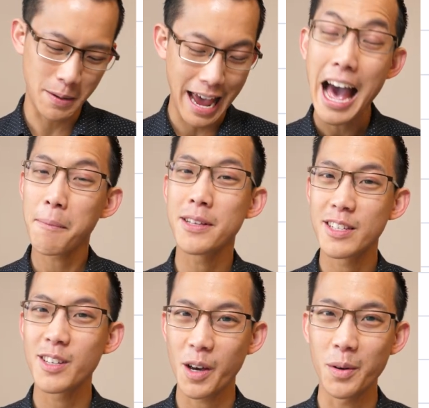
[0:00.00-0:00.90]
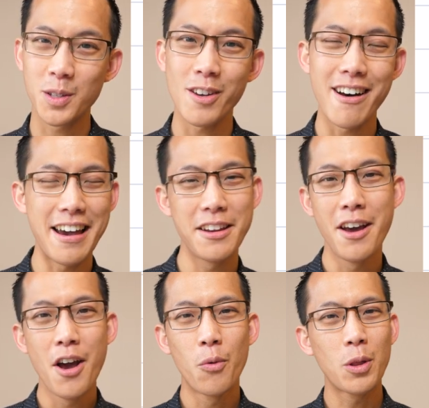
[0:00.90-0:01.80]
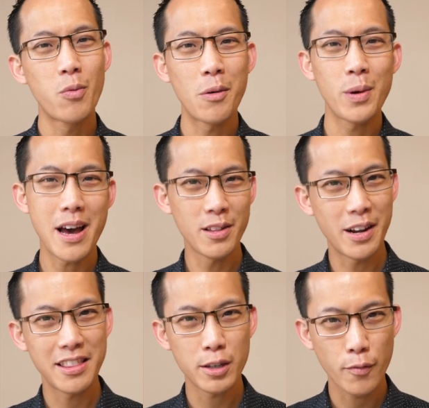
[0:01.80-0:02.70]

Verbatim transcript: but it happens to coincide with when we are learning this